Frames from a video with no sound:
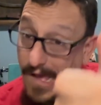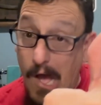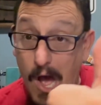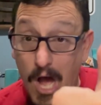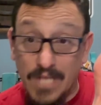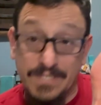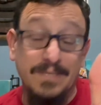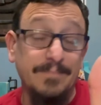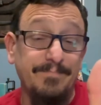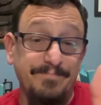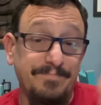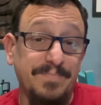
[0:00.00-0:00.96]

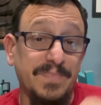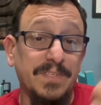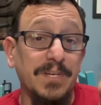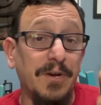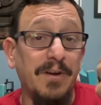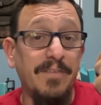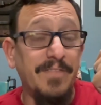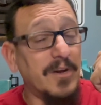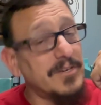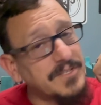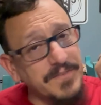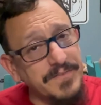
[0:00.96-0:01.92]
awesome. So if
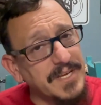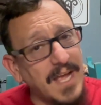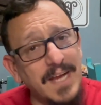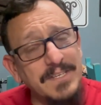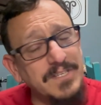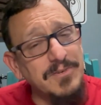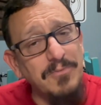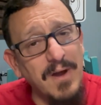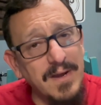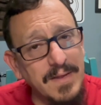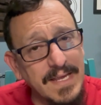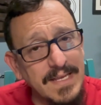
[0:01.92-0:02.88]
those of you guys who
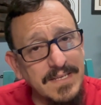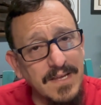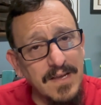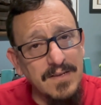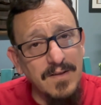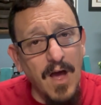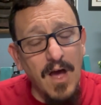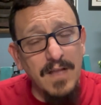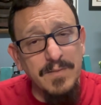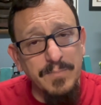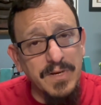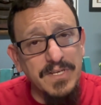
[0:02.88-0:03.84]
want to get done on
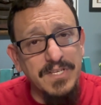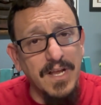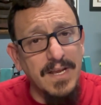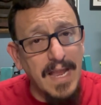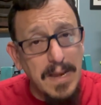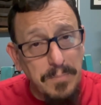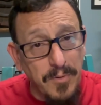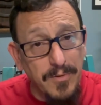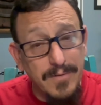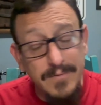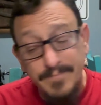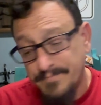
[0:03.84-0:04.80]
the books on
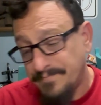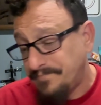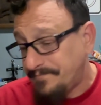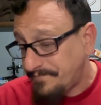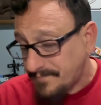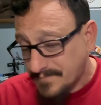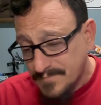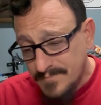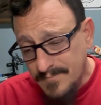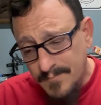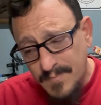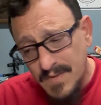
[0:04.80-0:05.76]
April,
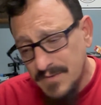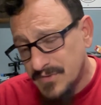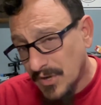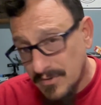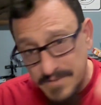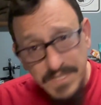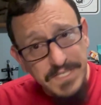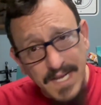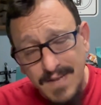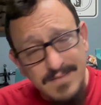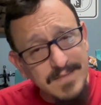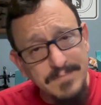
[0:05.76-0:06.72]
don't reach
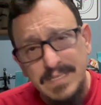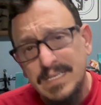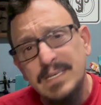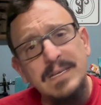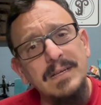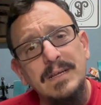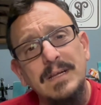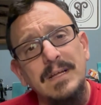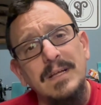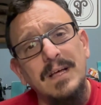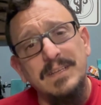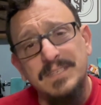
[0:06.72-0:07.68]
out to me
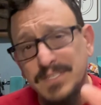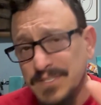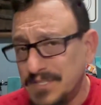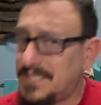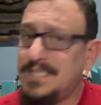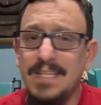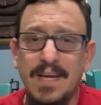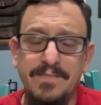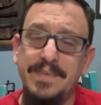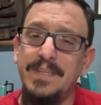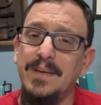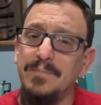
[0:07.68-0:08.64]
until you see that
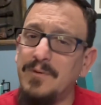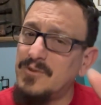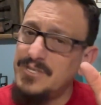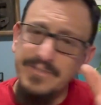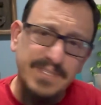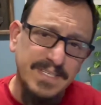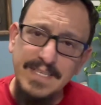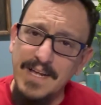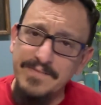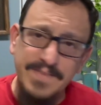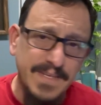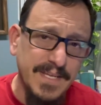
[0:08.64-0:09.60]
video. But when you see
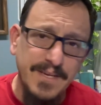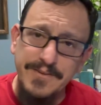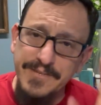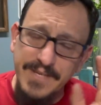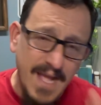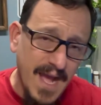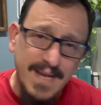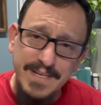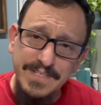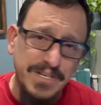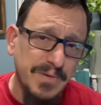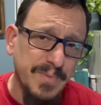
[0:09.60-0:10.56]
that video, you got to
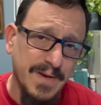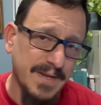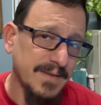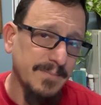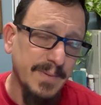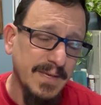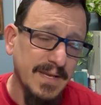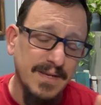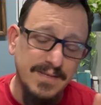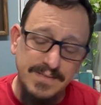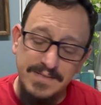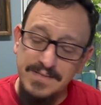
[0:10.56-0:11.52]
jump on it,
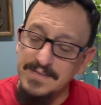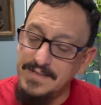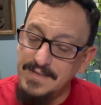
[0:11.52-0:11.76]
because